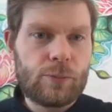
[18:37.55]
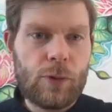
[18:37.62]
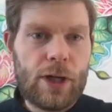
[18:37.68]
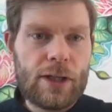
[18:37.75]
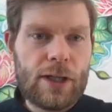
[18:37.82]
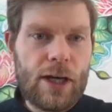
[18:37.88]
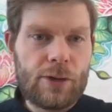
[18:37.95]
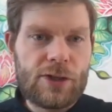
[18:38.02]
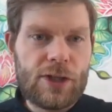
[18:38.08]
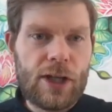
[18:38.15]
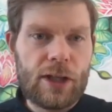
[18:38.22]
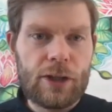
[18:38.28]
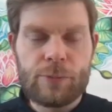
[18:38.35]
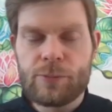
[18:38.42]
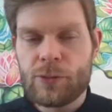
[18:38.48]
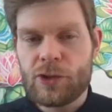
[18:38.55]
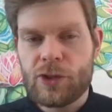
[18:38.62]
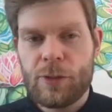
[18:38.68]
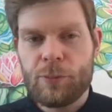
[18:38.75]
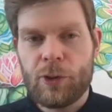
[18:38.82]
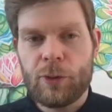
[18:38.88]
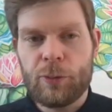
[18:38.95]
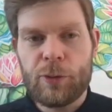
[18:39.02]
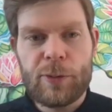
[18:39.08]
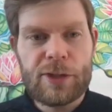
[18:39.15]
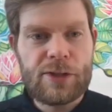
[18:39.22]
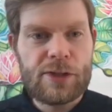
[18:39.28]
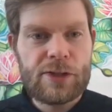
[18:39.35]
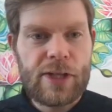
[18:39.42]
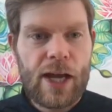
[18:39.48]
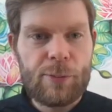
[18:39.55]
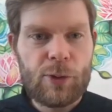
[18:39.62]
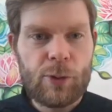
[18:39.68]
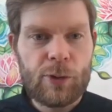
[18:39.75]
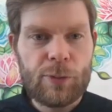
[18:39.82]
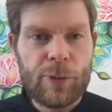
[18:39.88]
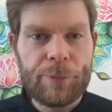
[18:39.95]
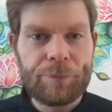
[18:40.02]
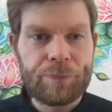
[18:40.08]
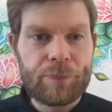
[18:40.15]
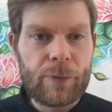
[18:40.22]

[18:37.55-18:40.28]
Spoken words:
Right now it's yellow, so that probably means it's happy with me.